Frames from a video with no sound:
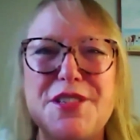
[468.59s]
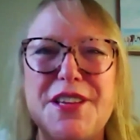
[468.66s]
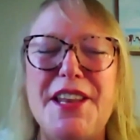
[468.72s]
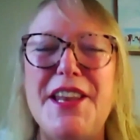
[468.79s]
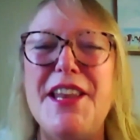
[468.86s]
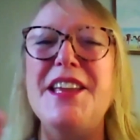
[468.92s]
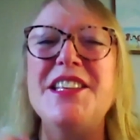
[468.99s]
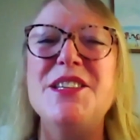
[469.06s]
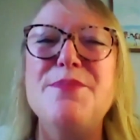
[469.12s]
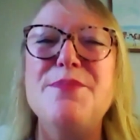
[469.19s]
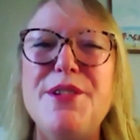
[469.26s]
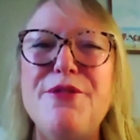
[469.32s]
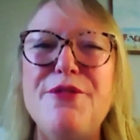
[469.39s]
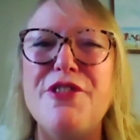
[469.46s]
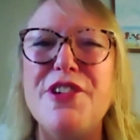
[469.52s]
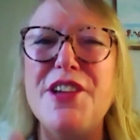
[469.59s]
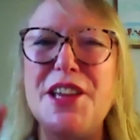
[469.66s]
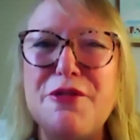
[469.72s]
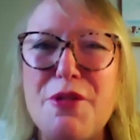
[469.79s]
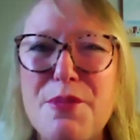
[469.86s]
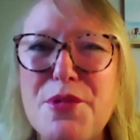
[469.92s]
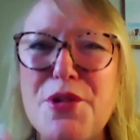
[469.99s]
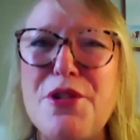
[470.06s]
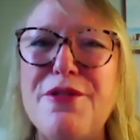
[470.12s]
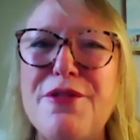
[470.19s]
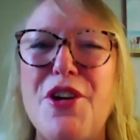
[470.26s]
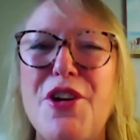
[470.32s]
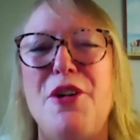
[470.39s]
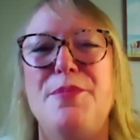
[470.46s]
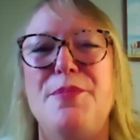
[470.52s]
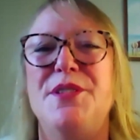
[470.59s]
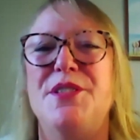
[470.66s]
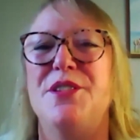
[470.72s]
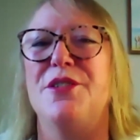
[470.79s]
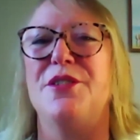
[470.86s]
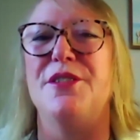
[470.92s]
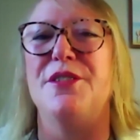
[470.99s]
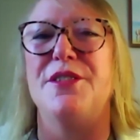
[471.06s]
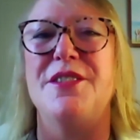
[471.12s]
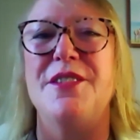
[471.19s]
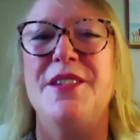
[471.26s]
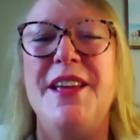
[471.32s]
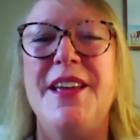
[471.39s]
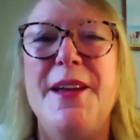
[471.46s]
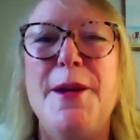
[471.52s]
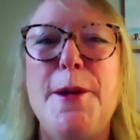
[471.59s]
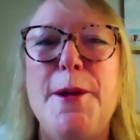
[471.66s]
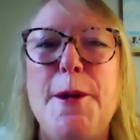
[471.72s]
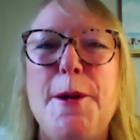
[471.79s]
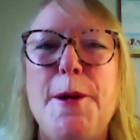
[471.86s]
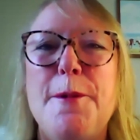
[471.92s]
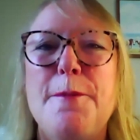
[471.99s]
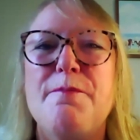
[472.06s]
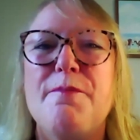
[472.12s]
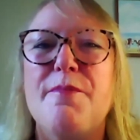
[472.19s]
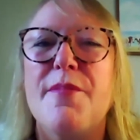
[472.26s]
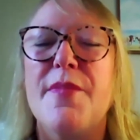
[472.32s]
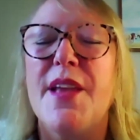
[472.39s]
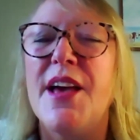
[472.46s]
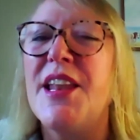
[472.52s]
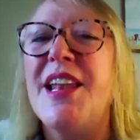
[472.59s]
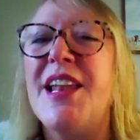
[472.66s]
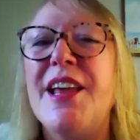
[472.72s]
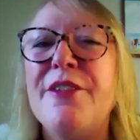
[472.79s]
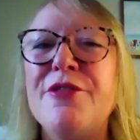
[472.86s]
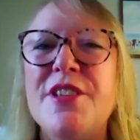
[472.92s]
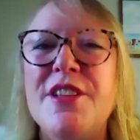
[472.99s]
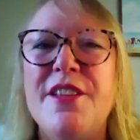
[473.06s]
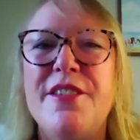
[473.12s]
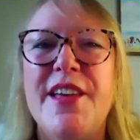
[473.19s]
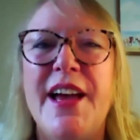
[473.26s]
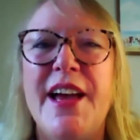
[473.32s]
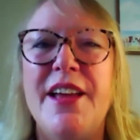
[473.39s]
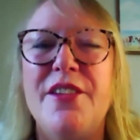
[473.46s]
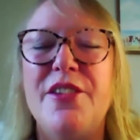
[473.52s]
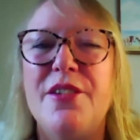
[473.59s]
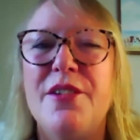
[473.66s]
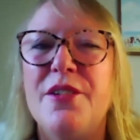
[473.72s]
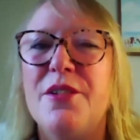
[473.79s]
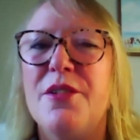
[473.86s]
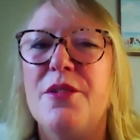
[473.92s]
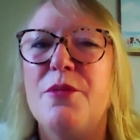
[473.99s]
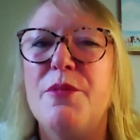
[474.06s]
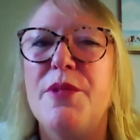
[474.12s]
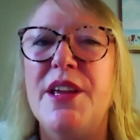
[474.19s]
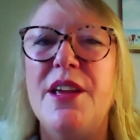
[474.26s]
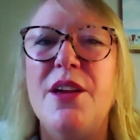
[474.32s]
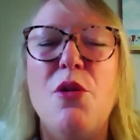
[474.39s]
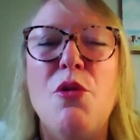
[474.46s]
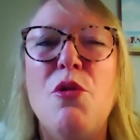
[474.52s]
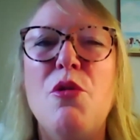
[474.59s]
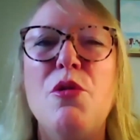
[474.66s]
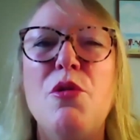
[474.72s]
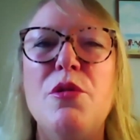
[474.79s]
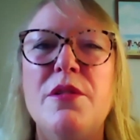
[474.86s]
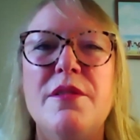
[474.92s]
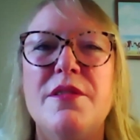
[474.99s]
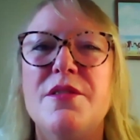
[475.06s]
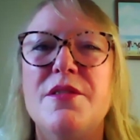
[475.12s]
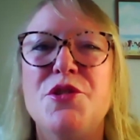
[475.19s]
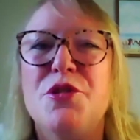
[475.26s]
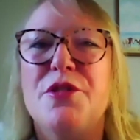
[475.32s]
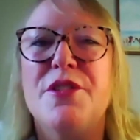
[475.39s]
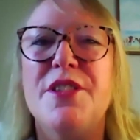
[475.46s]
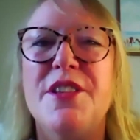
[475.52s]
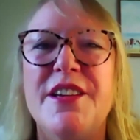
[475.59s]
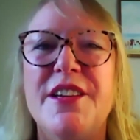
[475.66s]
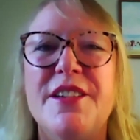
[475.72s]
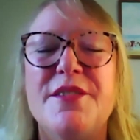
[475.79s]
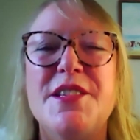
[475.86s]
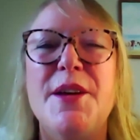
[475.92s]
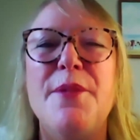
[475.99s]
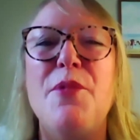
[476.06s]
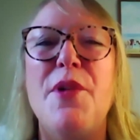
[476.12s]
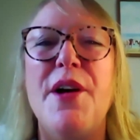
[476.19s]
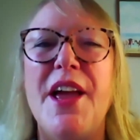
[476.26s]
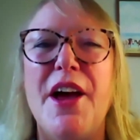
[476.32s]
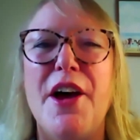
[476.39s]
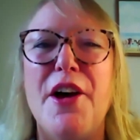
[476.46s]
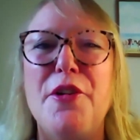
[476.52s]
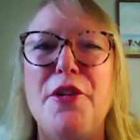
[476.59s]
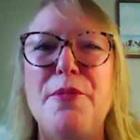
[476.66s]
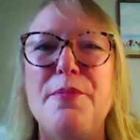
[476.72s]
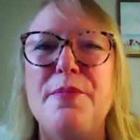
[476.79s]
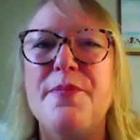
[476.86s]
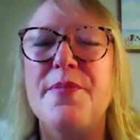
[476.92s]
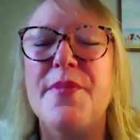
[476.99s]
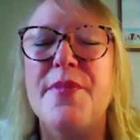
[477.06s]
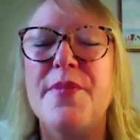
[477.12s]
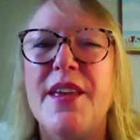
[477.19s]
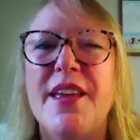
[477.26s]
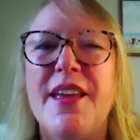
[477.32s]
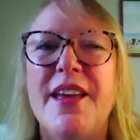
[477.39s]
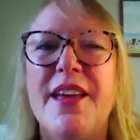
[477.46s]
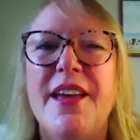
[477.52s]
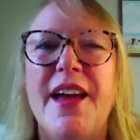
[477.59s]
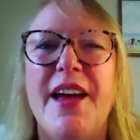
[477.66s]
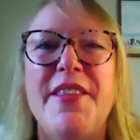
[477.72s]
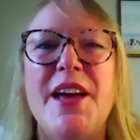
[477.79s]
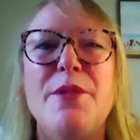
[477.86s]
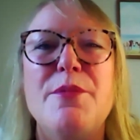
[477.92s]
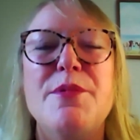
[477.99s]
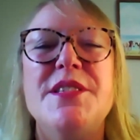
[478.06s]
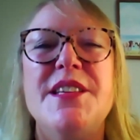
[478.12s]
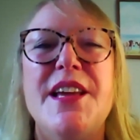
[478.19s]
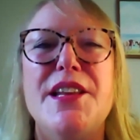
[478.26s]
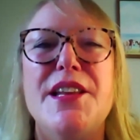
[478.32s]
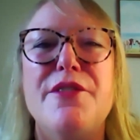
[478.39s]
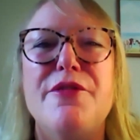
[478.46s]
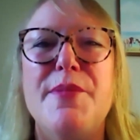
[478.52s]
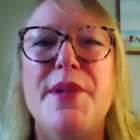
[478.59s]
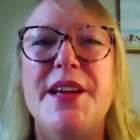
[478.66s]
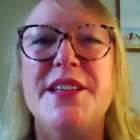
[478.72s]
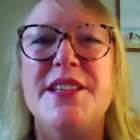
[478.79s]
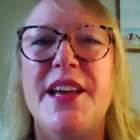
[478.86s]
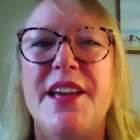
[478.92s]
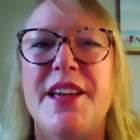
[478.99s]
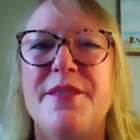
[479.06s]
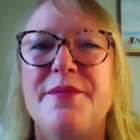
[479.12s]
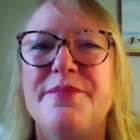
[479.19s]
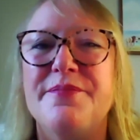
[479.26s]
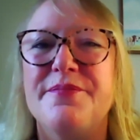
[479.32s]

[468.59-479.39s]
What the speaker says: I need to be free, remove the obstacles. And I left it at that. We all took the subway home. And that was the end of my day.